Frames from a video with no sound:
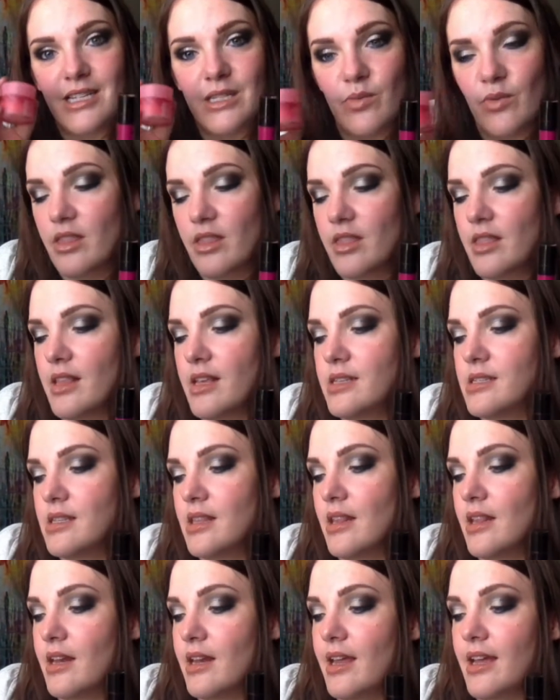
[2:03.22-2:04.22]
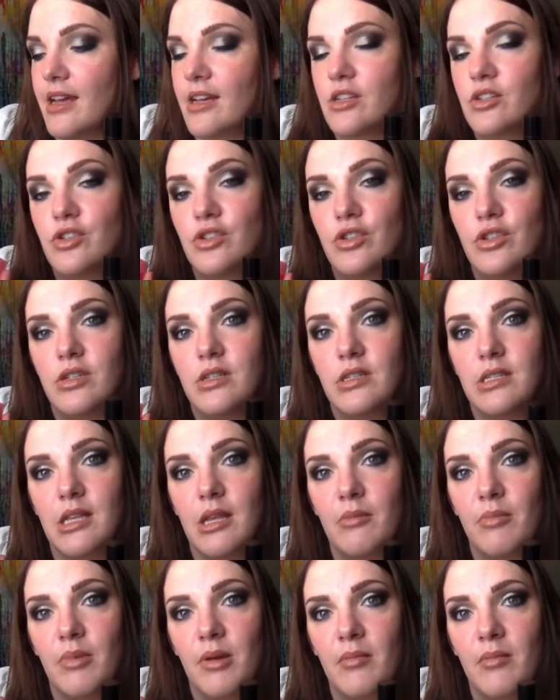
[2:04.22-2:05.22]
is with this Laneige
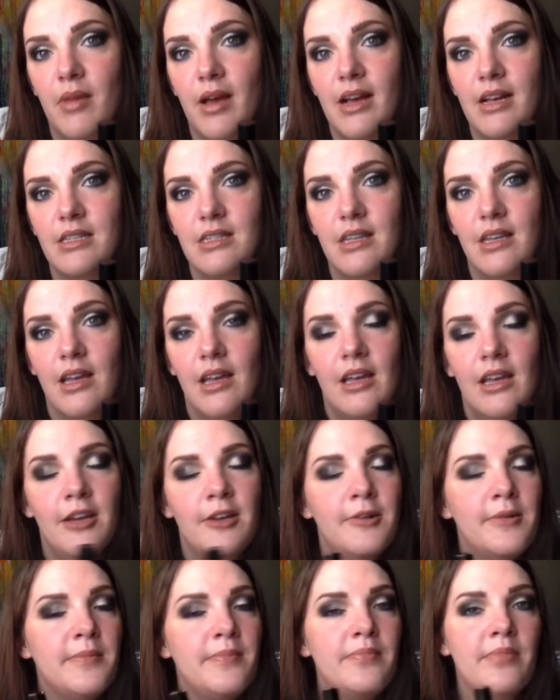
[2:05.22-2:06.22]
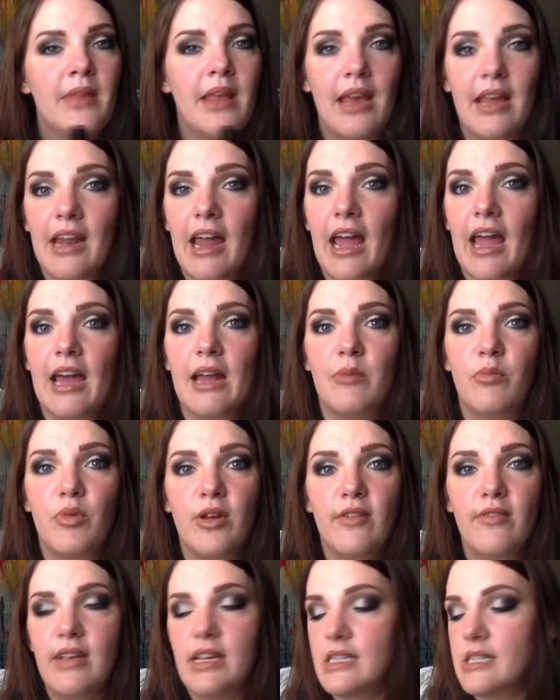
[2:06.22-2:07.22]
sleeping mask, and I had
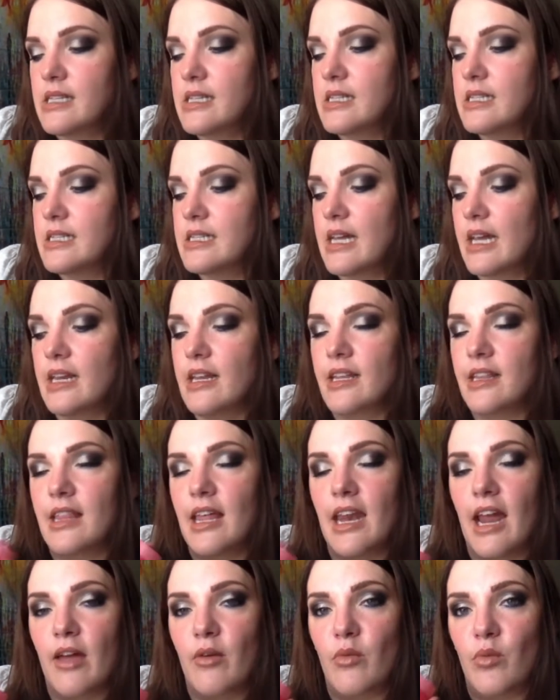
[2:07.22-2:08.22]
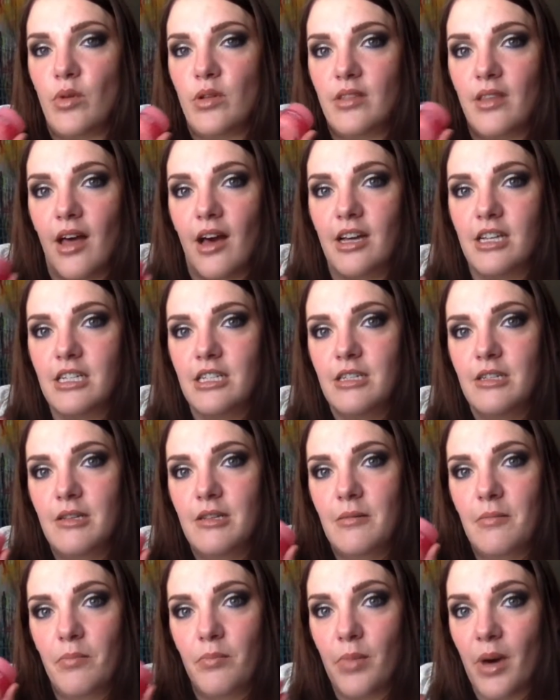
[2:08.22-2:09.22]
previously stated that I will not
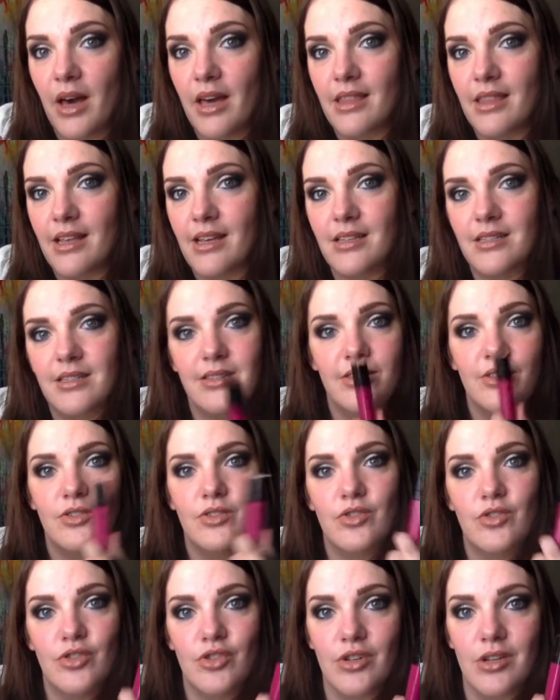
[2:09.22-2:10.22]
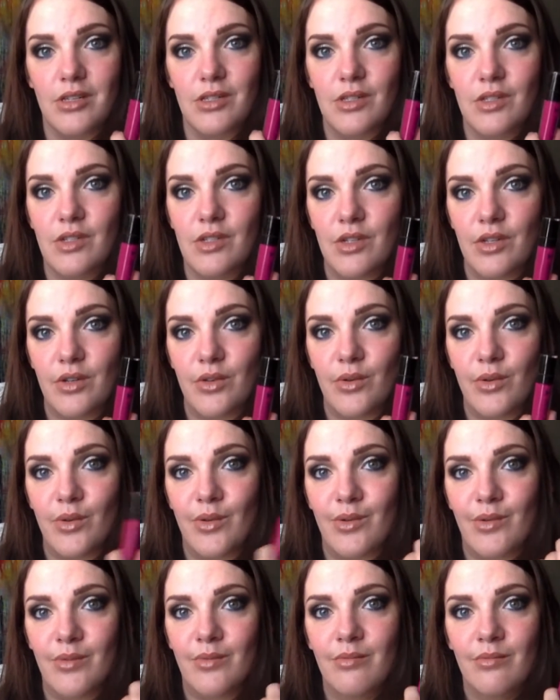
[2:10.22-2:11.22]
buy this just
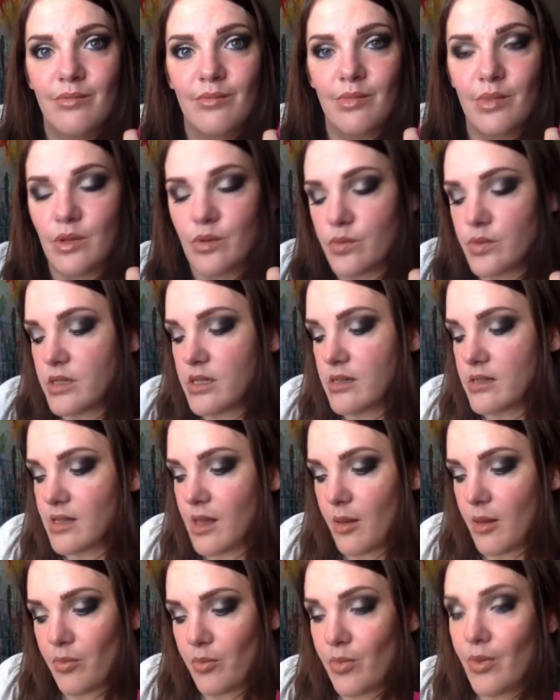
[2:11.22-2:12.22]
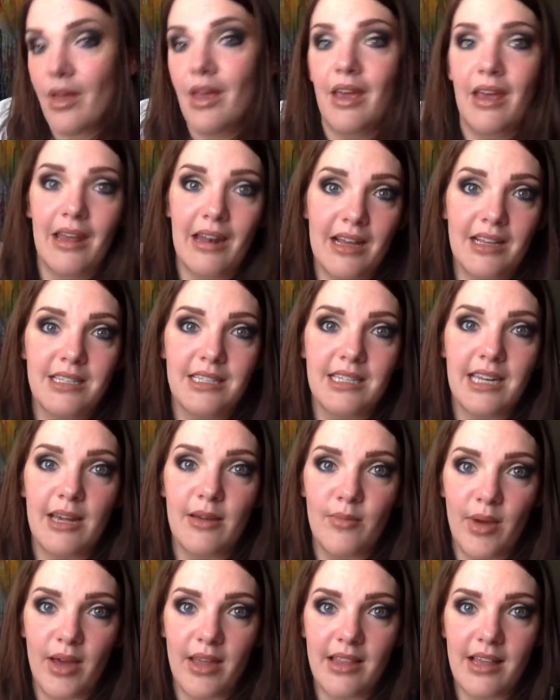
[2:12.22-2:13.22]
to use these up, and I
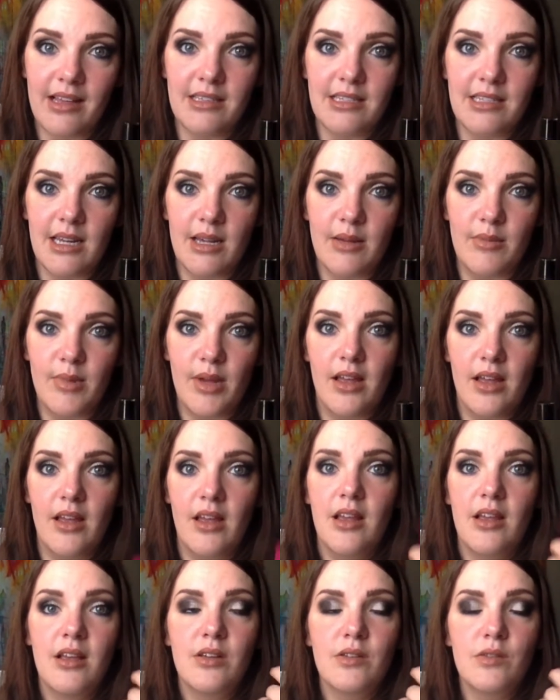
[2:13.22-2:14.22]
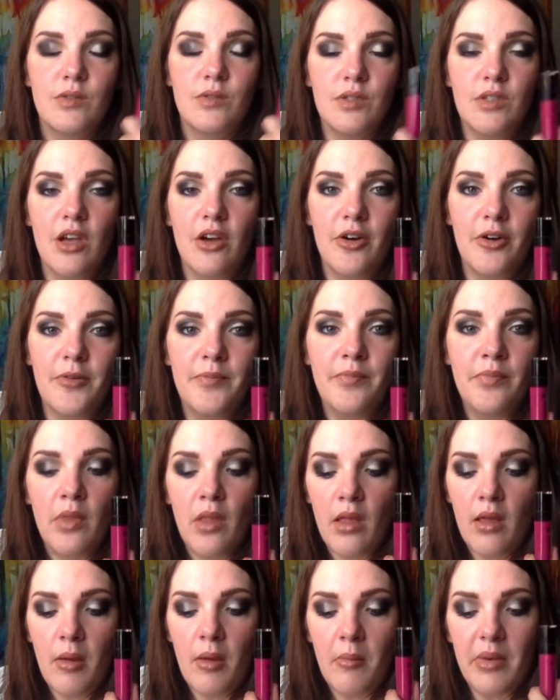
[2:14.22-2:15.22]
stand by that statement. So,
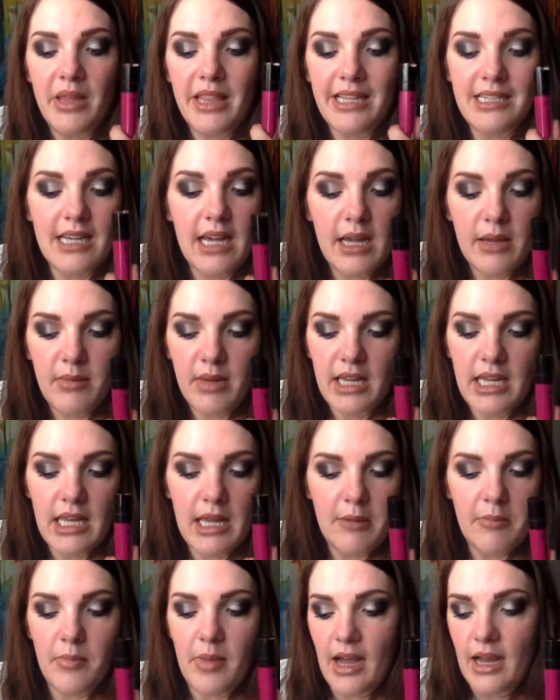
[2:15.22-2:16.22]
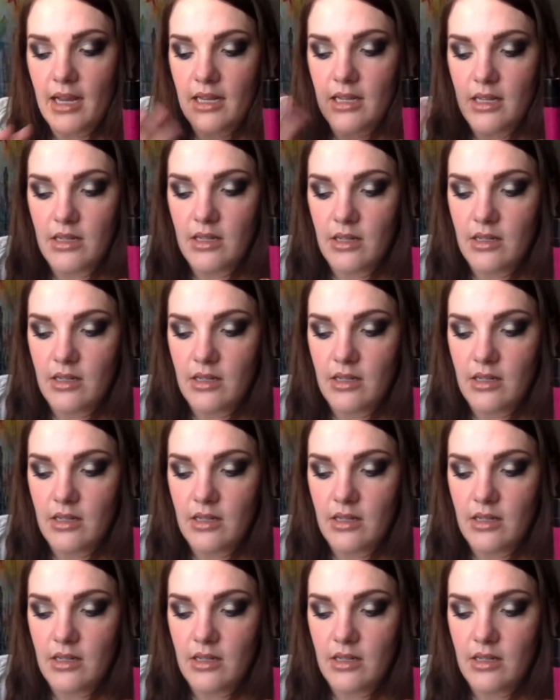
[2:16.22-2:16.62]
by the time I get back